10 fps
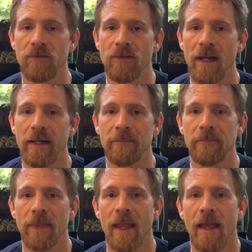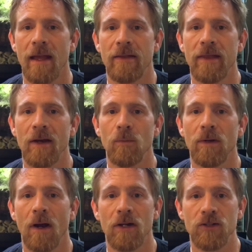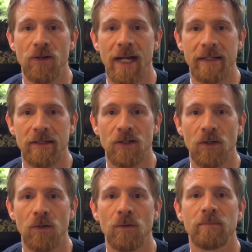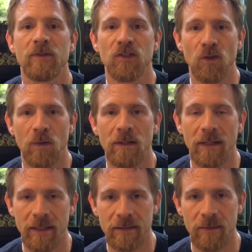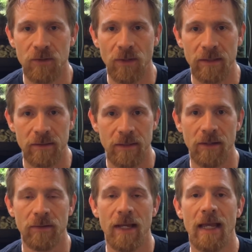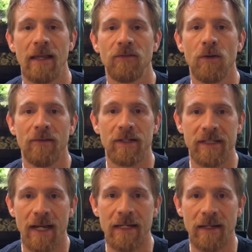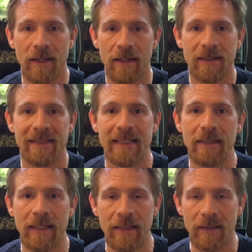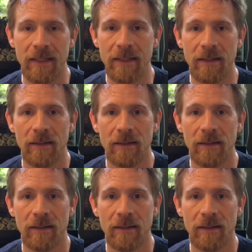fly, that are attracted to soil-like substrates. Now, if you have a tight sealing lid